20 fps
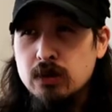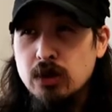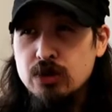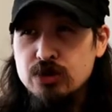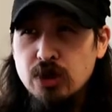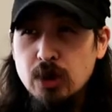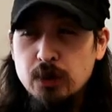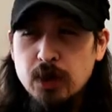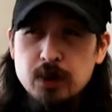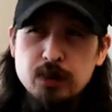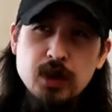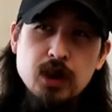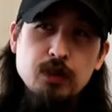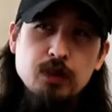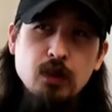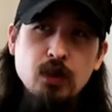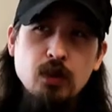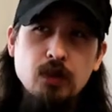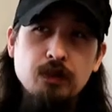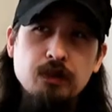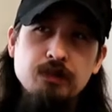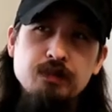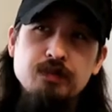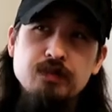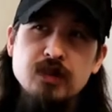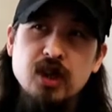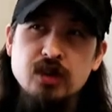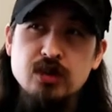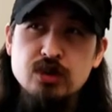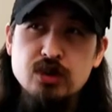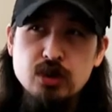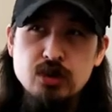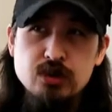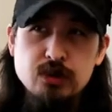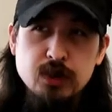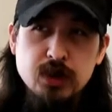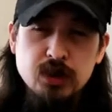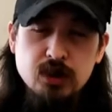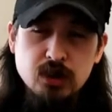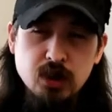There's so many people that
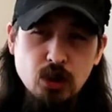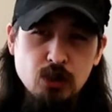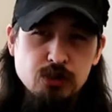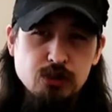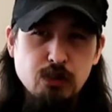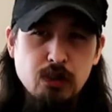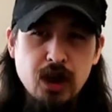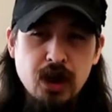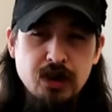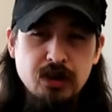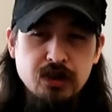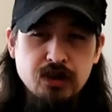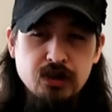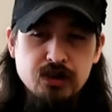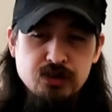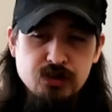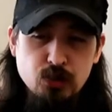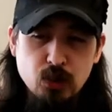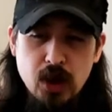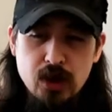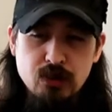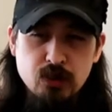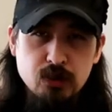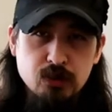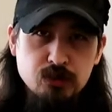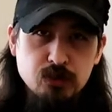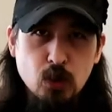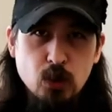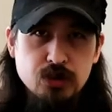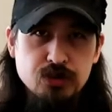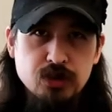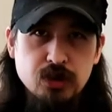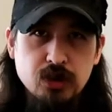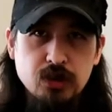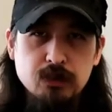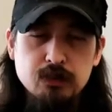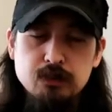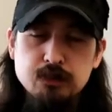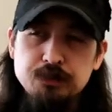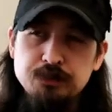choose to be closed-minded. It's rather
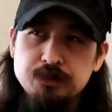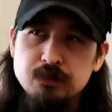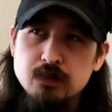unfortunate.